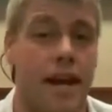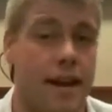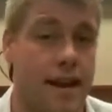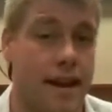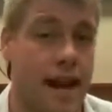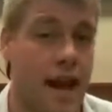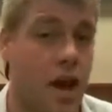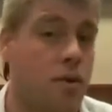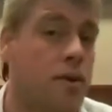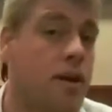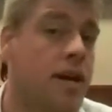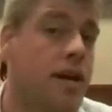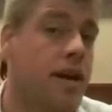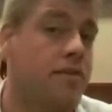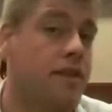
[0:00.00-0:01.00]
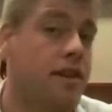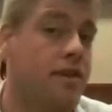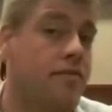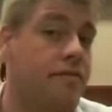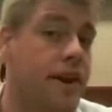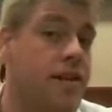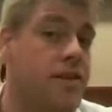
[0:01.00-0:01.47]
Now, if the
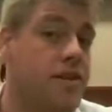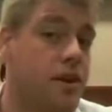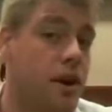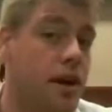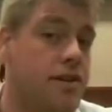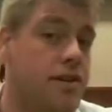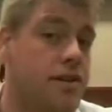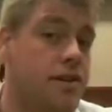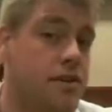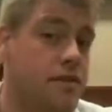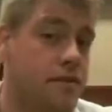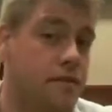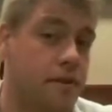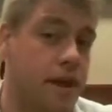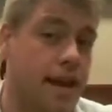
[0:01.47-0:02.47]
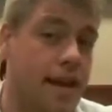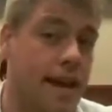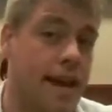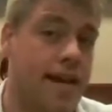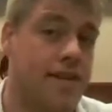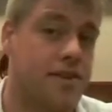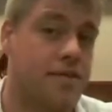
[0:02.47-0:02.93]
defense costs for that
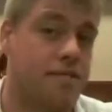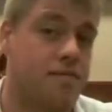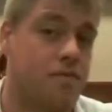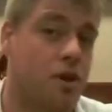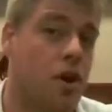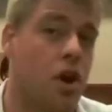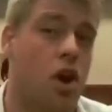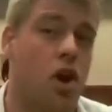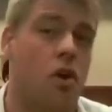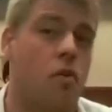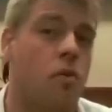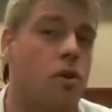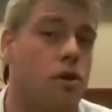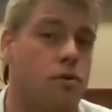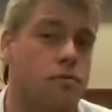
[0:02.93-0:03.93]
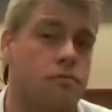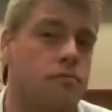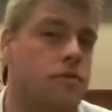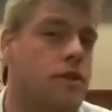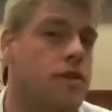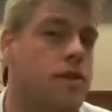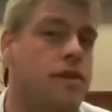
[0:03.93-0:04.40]
case were,
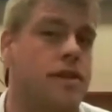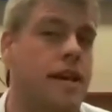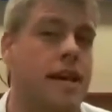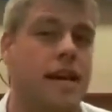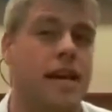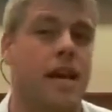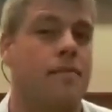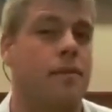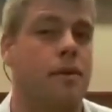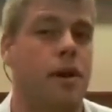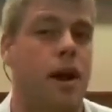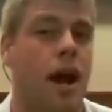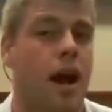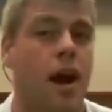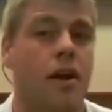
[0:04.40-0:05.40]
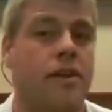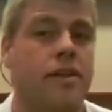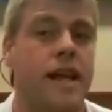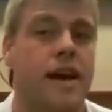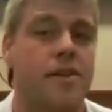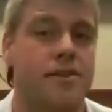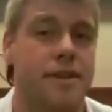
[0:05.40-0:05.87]
let's just take a number,
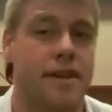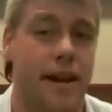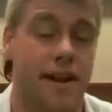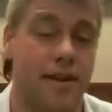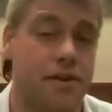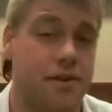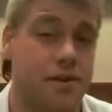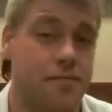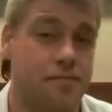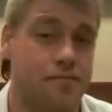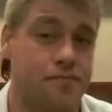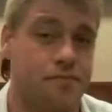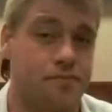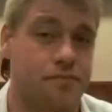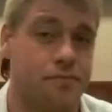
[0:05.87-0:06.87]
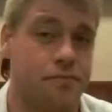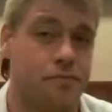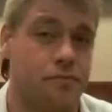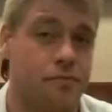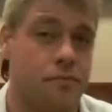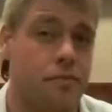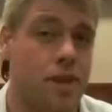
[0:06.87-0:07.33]

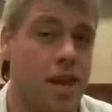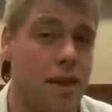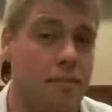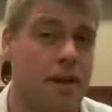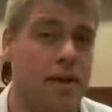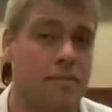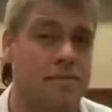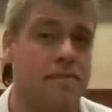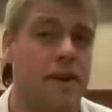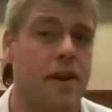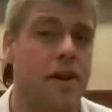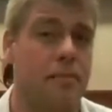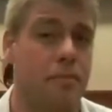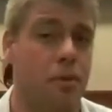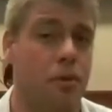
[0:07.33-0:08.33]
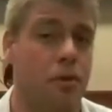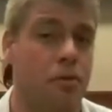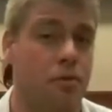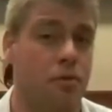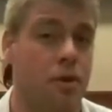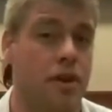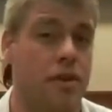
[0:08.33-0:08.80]
$100,000, it becomes very
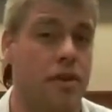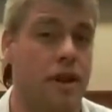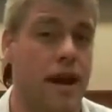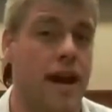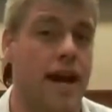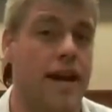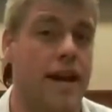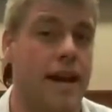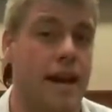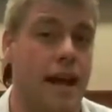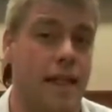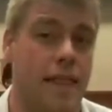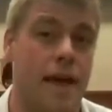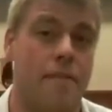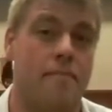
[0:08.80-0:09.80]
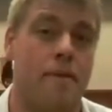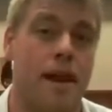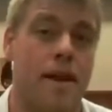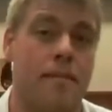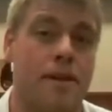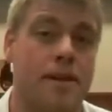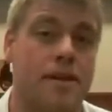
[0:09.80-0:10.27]
important whether or not that
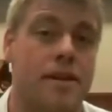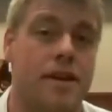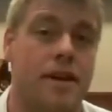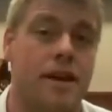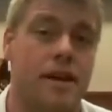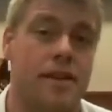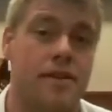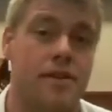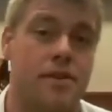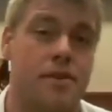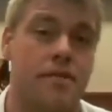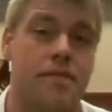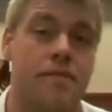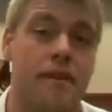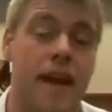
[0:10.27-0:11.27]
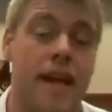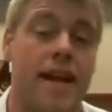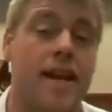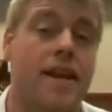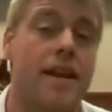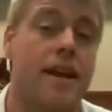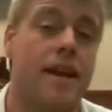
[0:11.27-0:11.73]
payment to defend